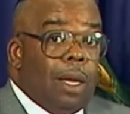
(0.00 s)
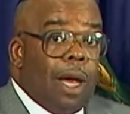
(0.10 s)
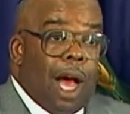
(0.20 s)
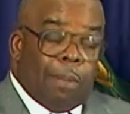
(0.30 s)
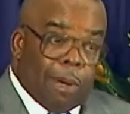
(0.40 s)

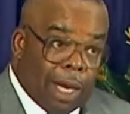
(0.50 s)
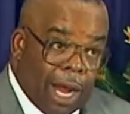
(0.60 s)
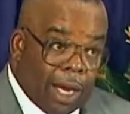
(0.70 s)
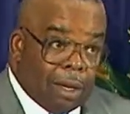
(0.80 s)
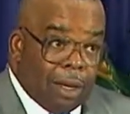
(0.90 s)
I've been
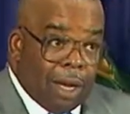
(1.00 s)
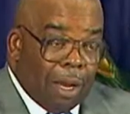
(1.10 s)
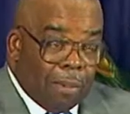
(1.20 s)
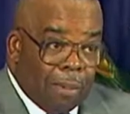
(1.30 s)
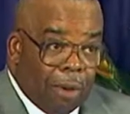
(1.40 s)
kind of
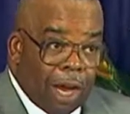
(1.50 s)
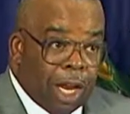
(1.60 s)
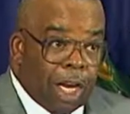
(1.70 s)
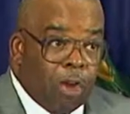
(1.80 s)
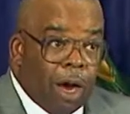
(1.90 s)

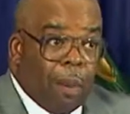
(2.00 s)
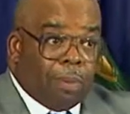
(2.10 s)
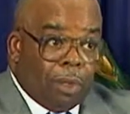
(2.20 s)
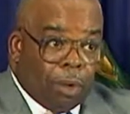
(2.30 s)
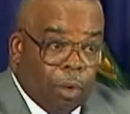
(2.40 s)
bringing you
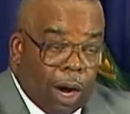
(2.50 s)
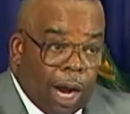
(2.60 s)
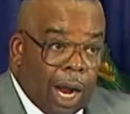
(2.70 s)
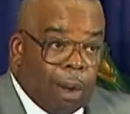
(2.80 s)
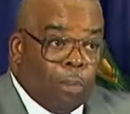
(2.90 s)
up to where
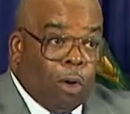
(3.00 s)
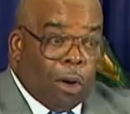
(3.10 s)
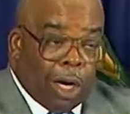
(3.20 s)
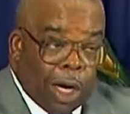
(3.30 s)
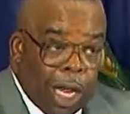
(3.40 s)
I'm going
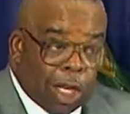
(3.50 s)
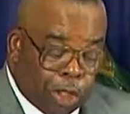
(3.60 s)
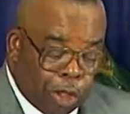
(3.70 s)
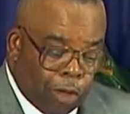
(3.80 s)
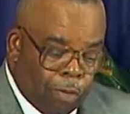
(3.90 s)
to lead
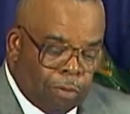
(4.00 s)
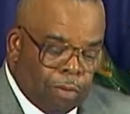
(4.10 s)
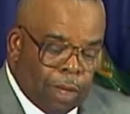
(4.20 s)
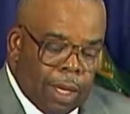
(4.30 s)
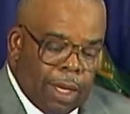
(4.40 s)
you,
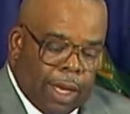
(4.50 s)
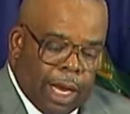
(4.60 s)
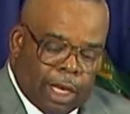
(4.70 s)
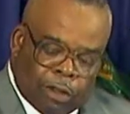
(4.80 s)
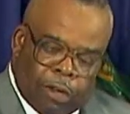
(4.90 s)

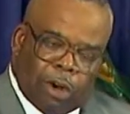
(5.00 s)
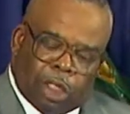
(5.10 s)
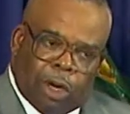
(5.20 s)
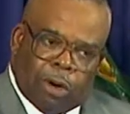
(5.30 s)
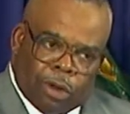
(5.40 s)
and it's verse
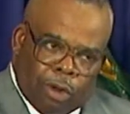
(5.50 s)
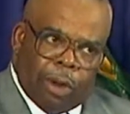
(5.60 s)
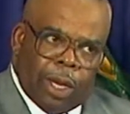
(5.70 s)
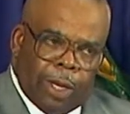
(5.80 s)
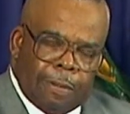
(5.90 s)

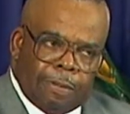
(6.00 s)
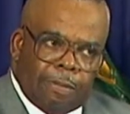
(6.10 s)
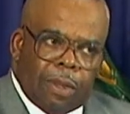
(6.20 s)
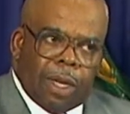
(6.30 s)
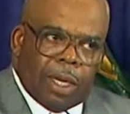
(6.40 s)
thirty-three.
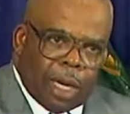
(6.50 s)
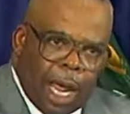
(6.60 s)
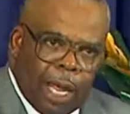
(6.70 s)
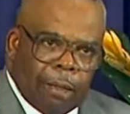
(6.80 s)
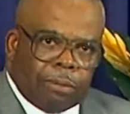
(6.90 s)

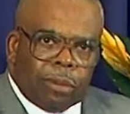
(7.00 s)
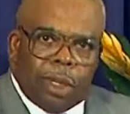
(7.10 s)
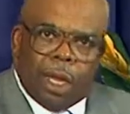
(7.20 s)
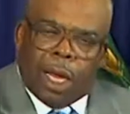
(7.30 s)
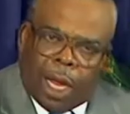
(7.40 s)
Now,
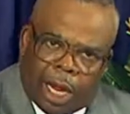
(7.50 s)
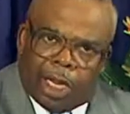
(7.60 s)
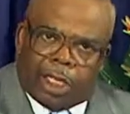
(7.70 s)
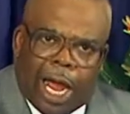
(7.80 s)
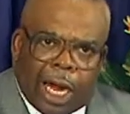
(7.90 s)

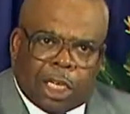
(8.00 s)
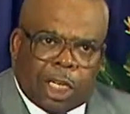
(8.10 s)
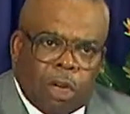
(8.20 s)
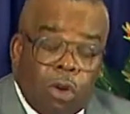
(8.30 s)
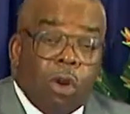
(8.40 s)
here's the
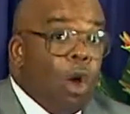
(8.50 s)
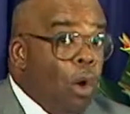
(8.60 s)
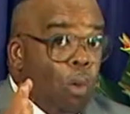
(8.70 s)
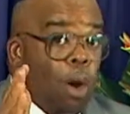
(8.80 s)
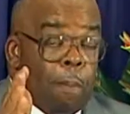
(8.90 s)
attitude.
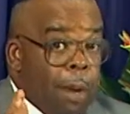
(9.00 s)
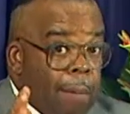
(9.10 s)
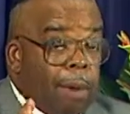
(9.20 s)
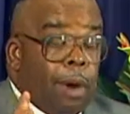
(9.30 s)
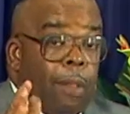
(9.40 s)

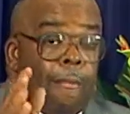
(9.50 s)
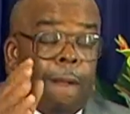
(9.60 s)
Remember,